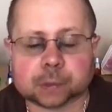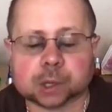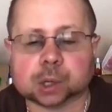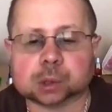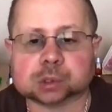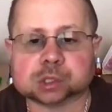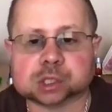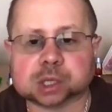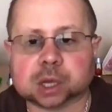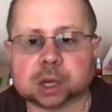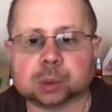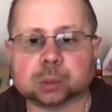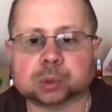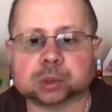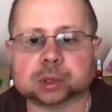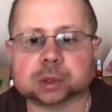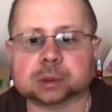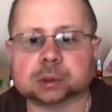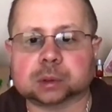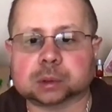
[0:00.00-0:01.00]
staying
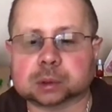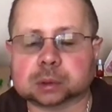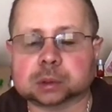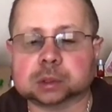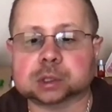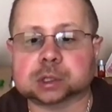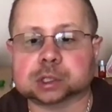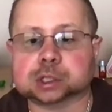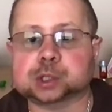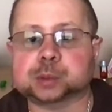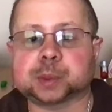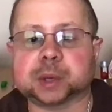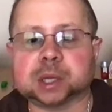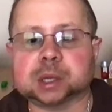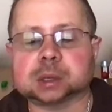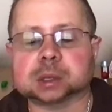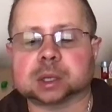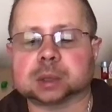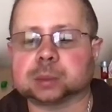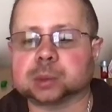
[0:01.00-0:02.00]
within the speed
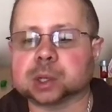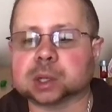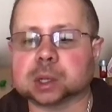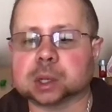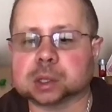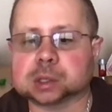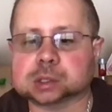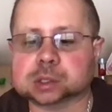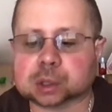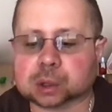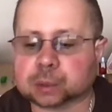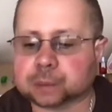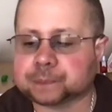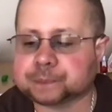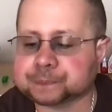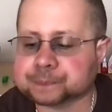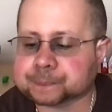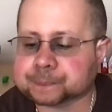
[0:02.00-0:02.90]
limit. And so